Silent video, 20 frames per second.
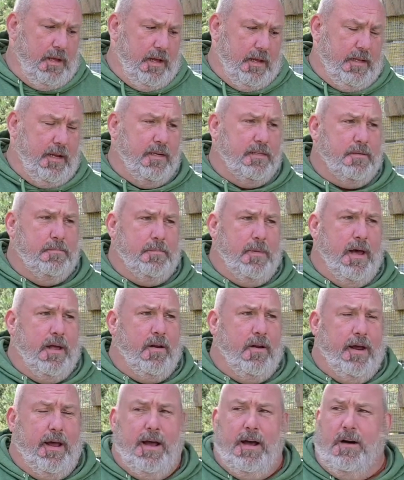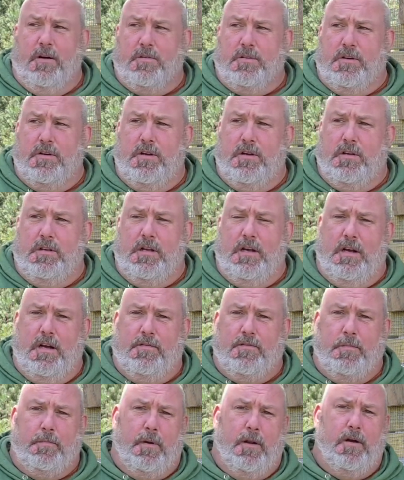it doesn't matter how good
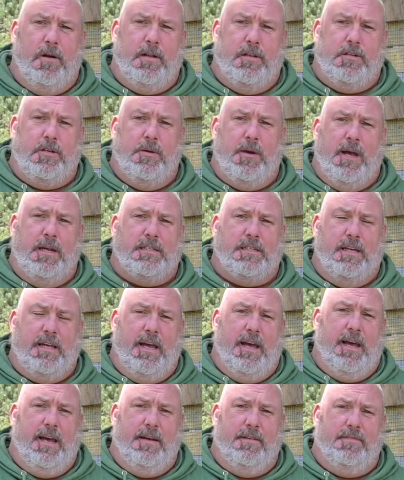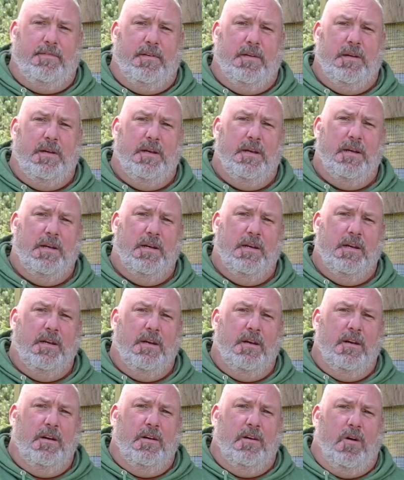of a blood that you actually have,
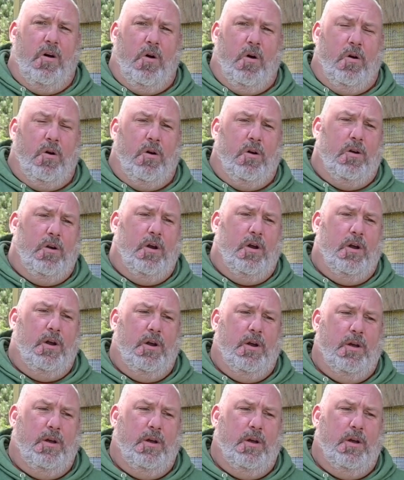or